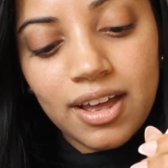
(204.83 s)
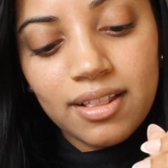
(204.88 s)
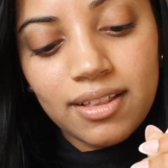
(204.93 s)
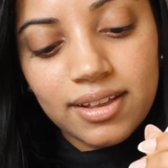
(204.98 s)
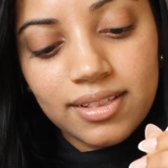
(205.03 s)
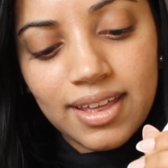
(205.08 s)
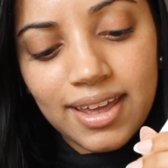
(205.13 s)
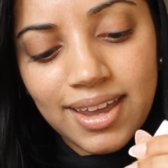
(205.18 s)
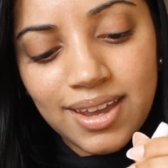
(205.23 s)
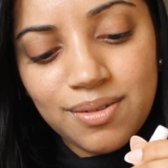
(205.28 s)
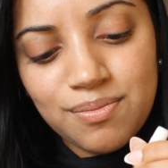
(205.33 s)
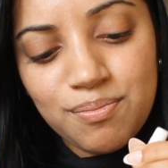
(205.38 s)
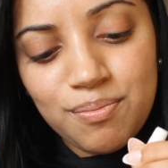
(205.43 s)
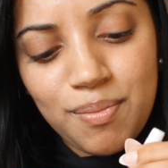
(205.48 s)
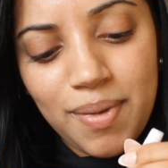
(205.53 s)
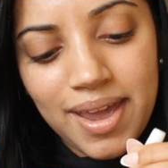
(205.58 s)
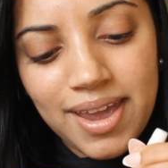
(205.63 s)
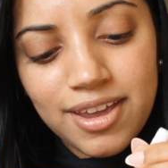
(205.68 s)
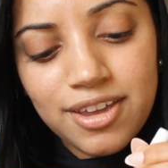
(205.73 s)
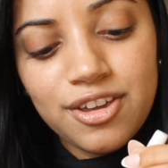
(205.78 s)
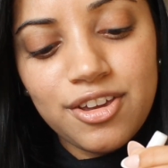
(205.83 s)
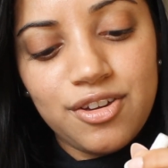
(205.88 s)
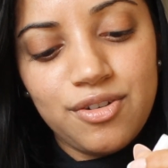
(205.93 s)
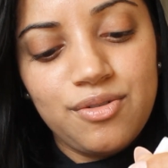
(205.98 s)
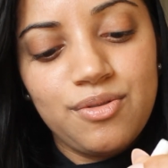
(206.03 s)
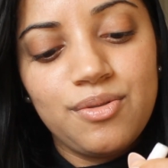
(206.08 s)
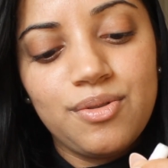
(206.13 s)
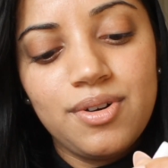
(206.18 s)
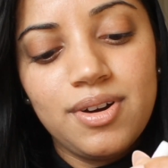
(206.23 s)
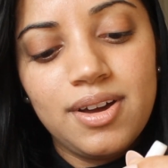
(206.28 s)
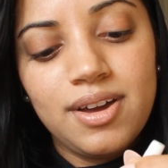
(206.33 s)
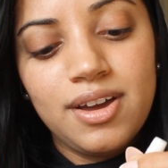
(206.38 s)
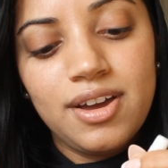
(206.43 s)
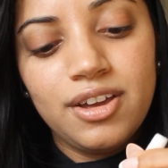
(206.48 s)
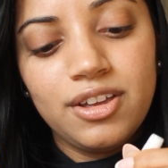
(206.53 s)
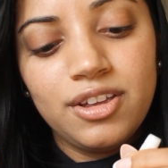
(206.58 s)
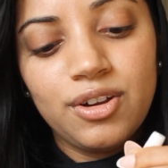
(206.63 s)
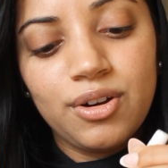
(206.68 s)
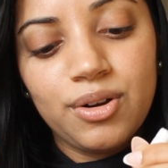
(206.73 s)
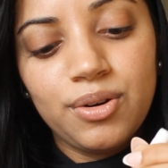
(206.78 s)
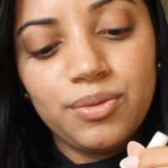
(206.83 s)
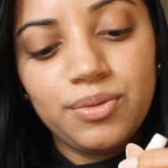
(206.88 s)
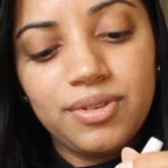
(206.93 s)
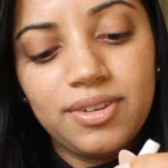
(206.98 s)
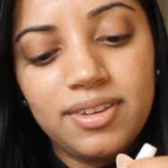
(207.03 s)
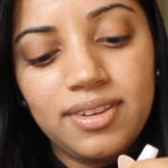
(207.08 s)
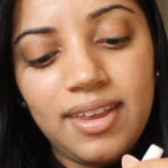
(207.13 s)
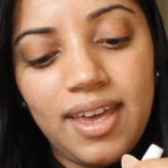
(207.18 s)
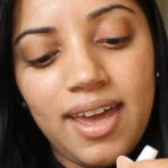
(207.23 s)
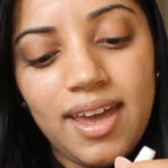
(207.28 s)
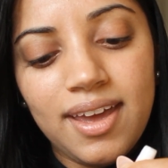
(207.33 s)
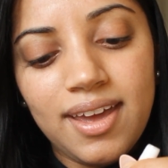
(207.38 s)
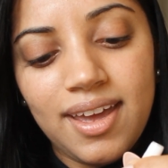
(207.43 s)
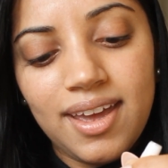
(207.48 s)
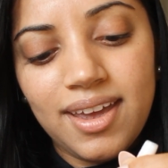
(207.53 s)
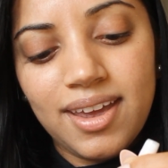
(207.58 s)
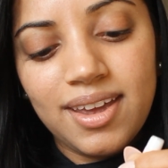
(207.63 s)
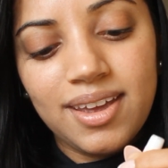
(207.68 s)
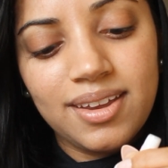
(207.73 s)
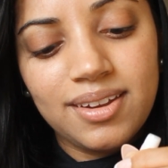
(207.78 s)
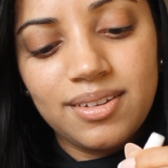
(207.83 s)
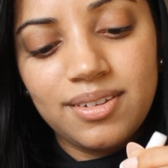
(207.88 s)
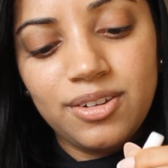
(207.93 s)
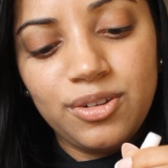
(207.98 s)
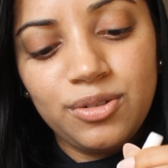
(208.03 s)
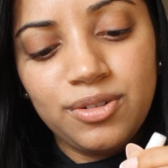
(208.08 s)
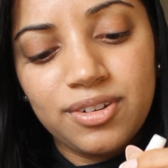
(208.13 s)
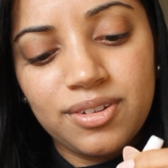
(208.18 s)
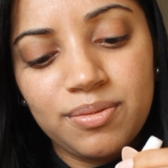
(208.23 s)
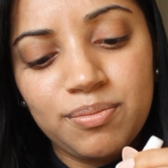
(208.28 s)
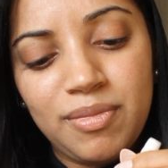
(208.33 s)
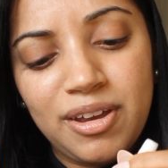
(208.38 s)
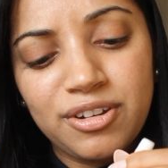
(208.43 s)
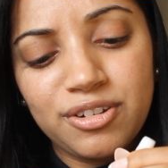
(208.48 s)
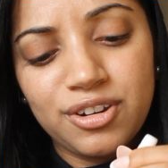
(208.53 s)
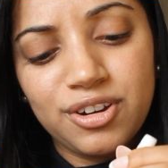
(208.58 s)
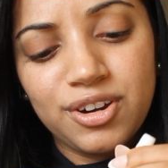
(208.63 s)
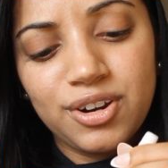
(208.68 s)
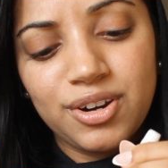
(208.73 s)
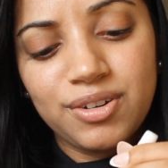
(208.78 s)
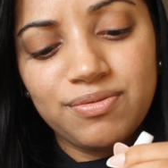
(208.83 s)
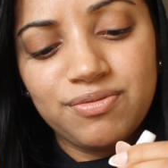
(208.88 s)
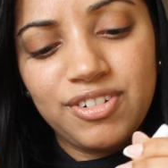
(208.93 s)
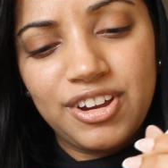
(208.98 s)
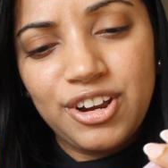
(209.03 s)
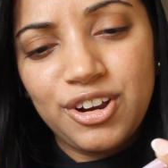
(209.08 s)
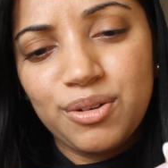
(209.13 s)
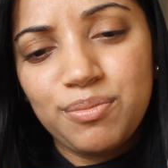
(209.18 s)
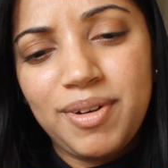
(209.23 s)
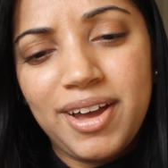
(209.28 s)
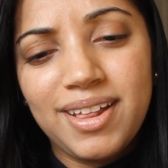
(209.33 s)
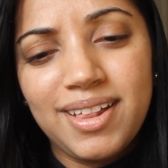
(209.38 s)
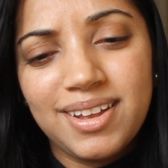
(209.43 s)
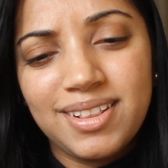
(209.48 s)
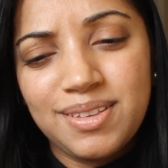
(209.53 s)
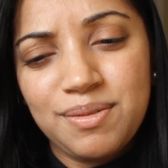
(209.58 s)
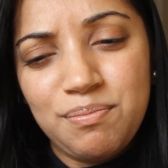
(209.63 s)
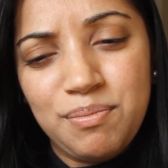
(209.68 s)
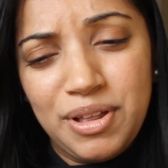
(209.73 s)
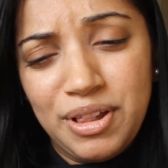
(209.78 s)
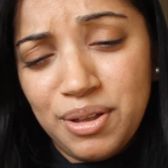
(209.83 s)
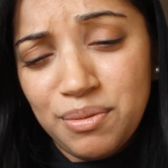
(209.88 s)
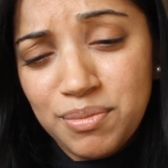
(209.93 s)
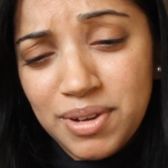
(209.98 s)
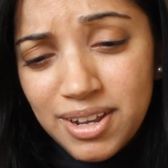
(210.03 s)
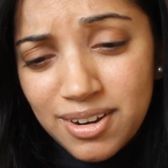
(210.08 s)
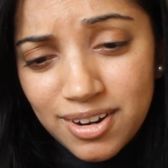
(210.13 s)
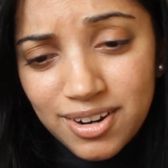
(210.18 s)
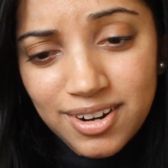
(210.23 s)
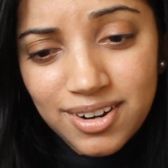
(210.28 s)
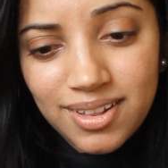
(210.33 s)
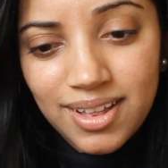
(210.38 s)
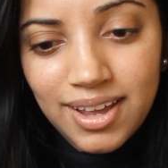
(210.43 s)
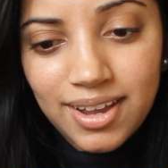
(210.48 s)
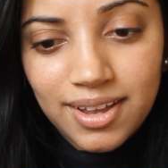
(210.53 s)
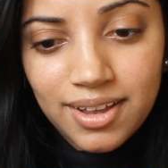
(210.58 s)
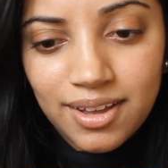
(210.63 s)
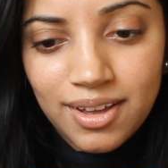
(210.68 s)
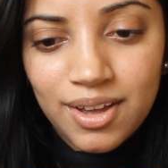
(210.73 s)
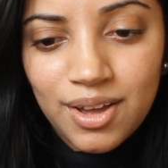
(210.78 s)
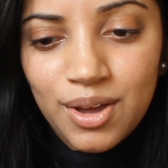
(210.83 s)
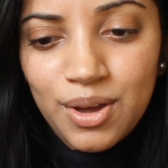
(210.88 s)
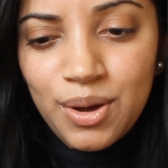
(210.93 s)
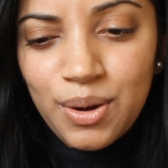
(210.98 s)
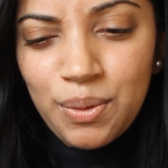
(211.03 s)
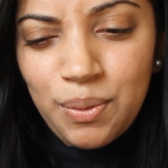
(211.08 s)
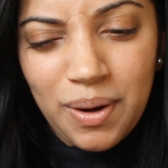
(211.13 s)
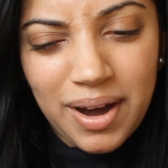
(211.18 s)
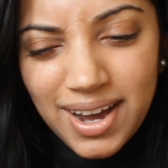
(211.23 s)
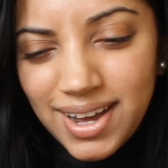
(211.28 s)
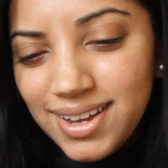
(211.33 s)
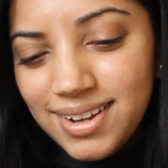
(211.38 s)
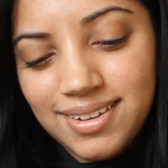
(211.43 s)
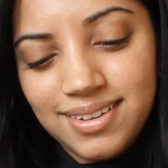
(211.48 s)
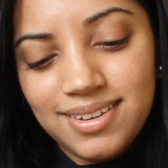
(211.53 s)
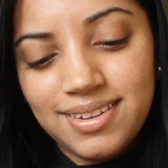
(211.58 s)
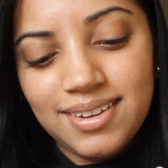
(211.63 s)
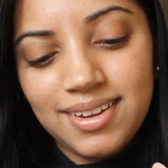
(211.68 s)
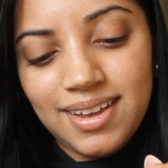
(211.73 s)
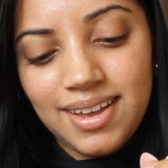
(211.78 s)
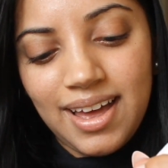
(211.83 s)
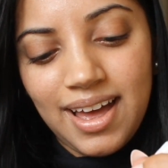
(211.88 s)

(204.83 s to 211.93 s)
Like they can make you your own set and you just measure your finger by like the millimeter. Like what?